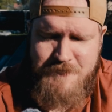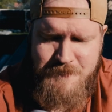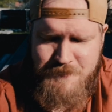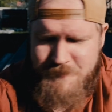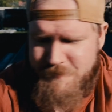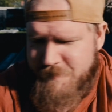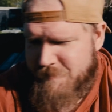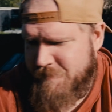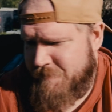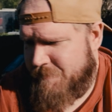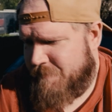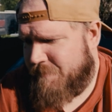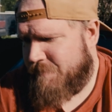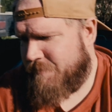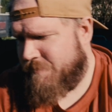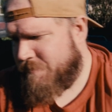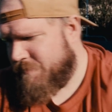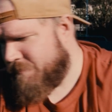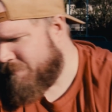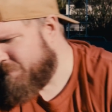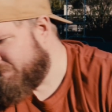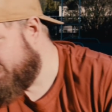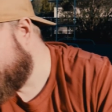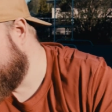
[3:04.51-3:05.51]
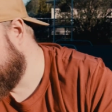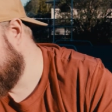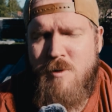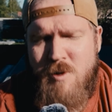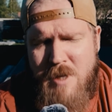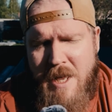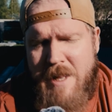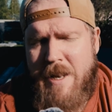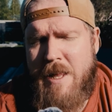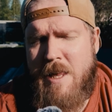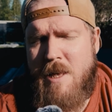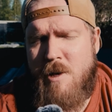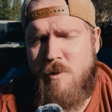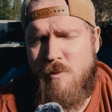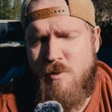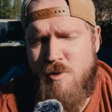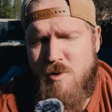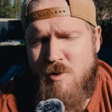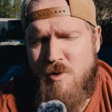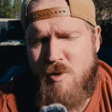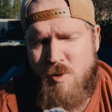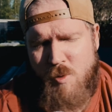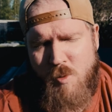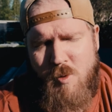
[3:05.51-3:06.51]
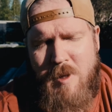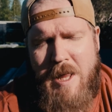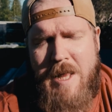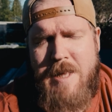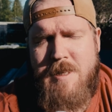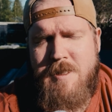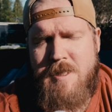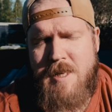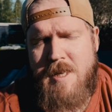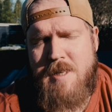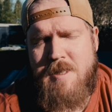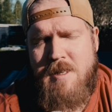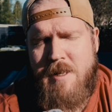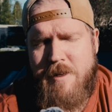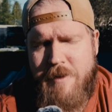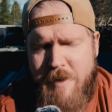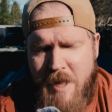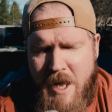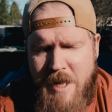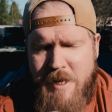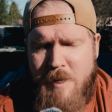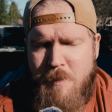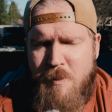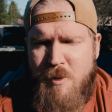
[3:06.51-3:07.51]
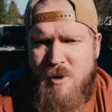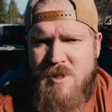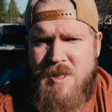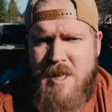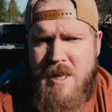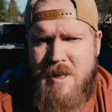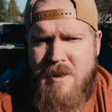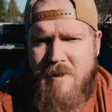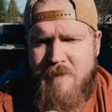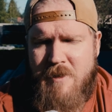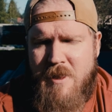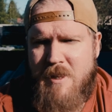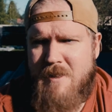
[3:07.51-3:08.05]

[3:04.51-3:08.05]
Now the lenses that I use, and I use two lenses 90% of the